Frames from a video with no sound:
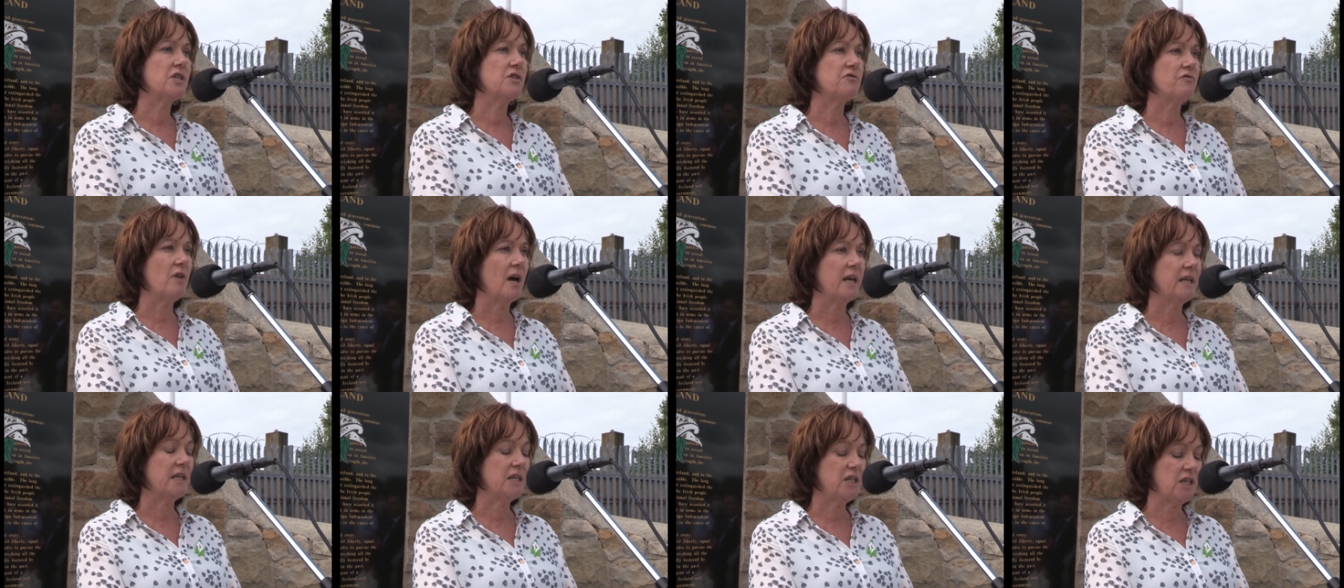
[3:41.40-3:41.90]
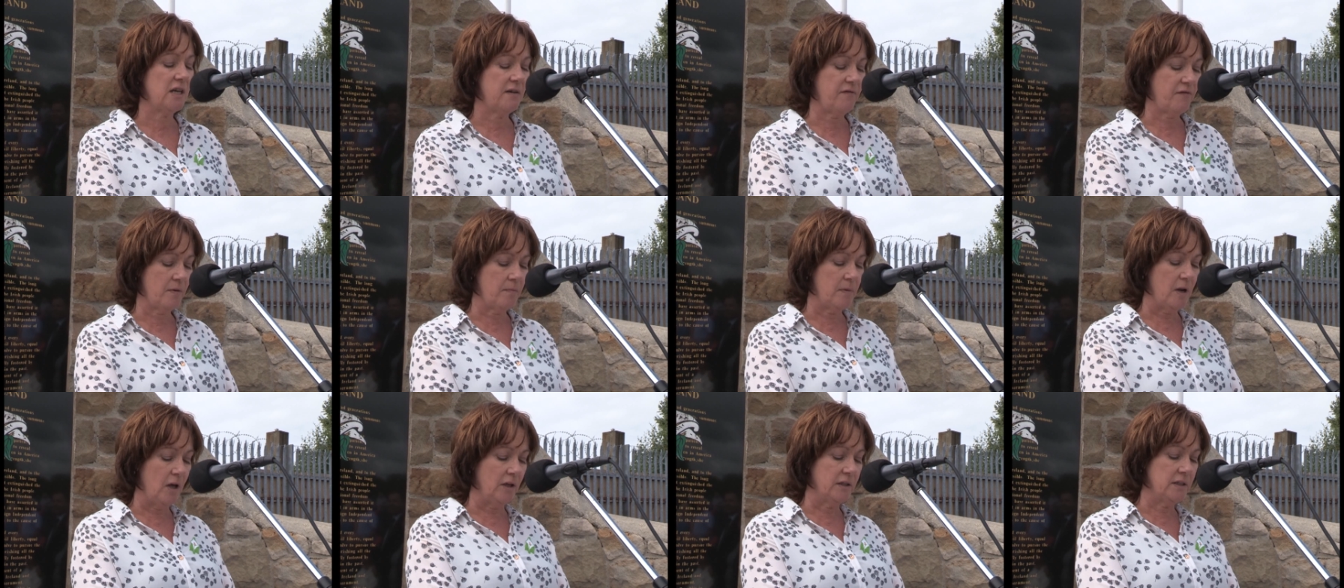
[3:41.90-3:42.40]
strategy
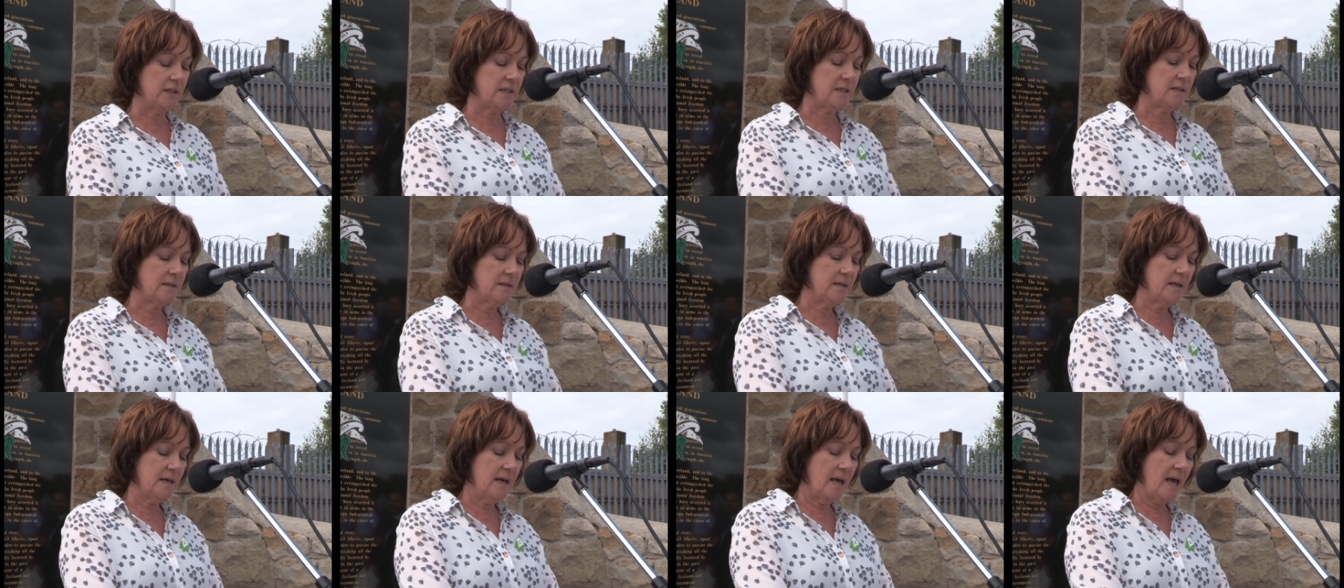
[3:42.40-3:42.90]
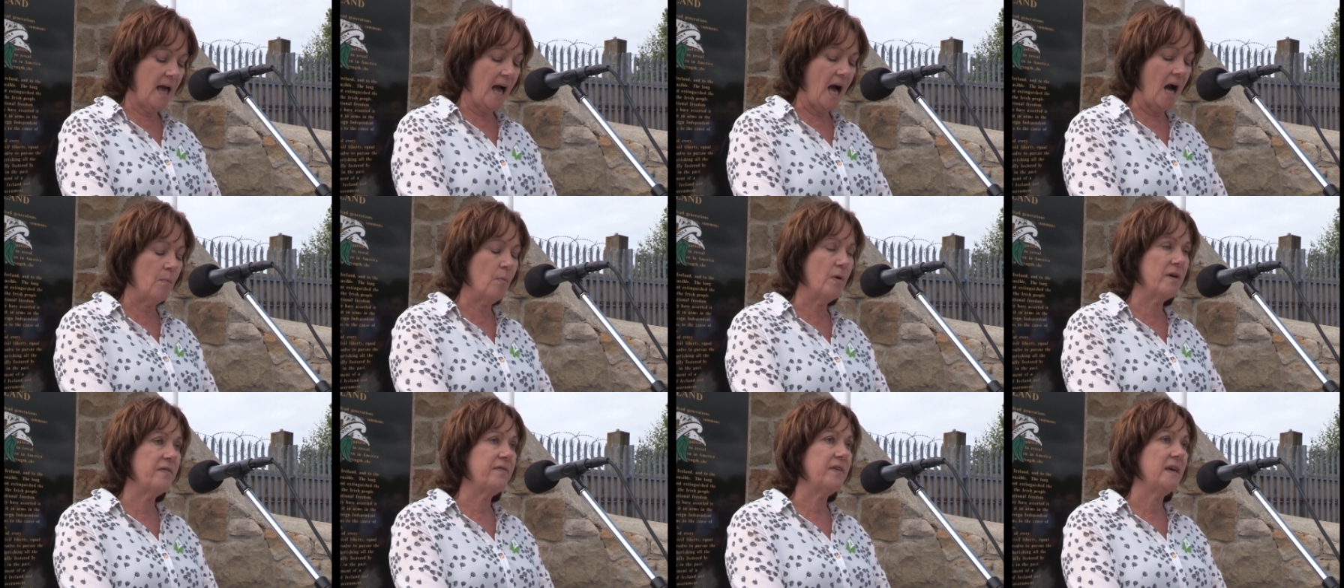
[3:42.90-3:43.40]
from London
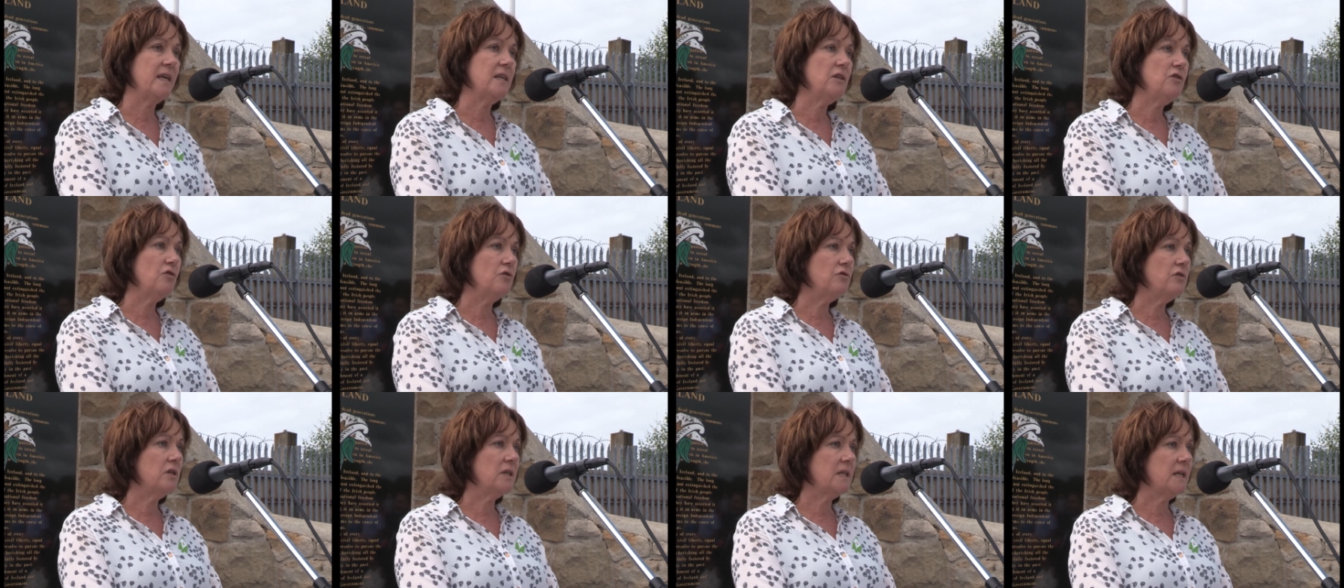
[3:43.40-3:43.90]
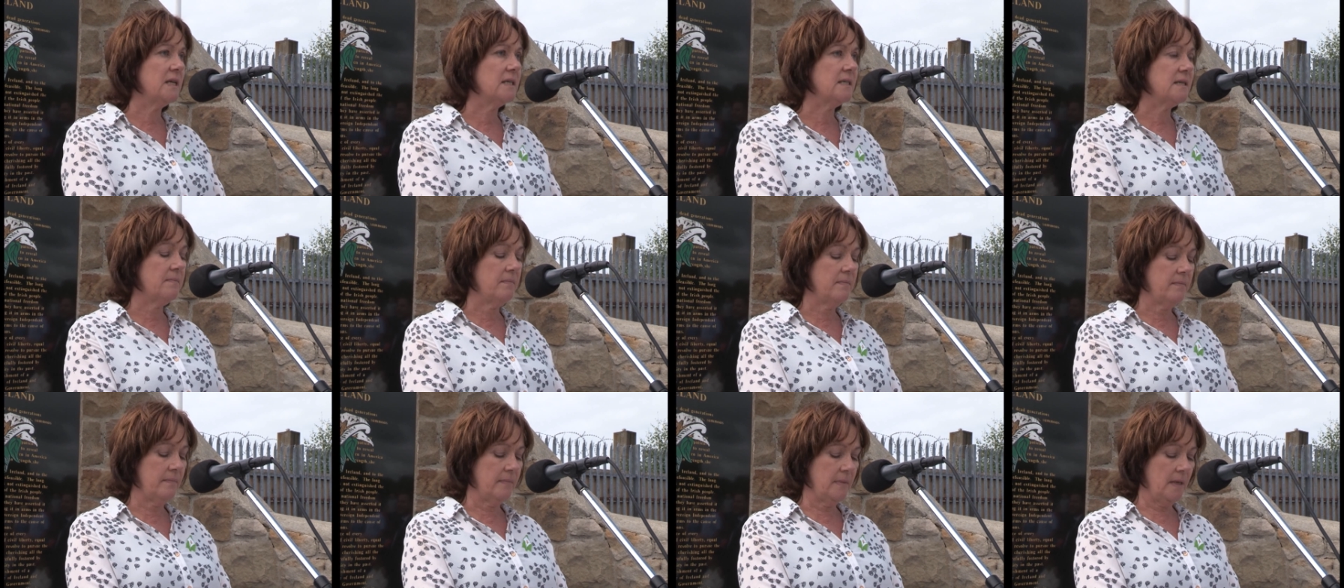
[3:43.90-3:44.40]
and within
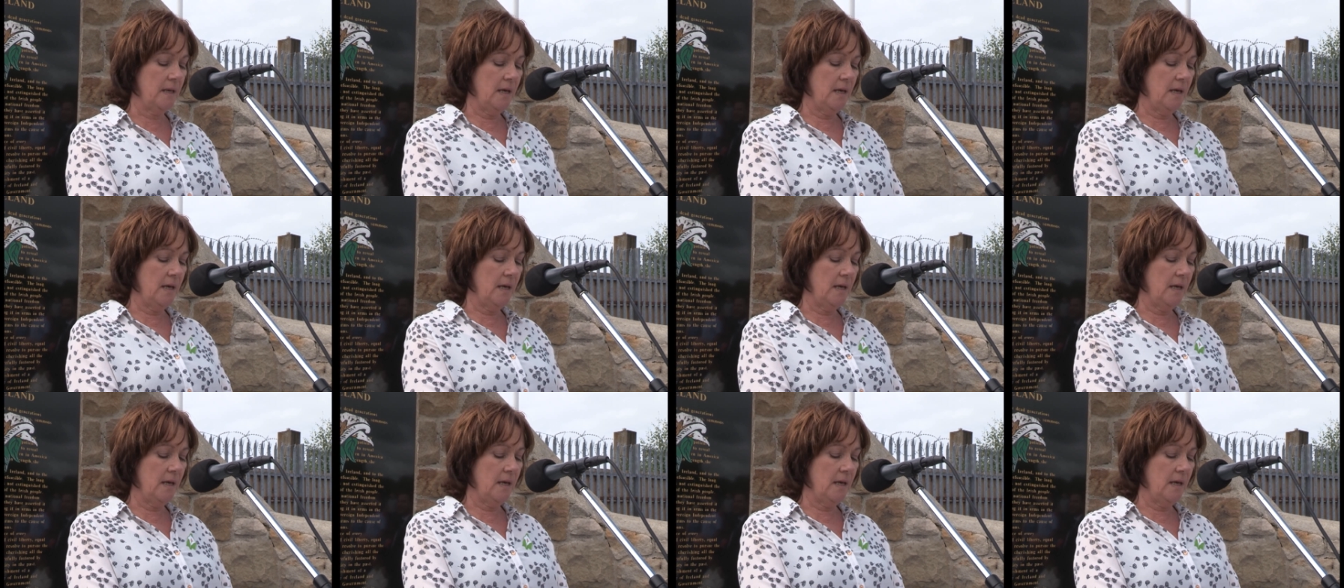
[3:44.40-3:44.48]
unionism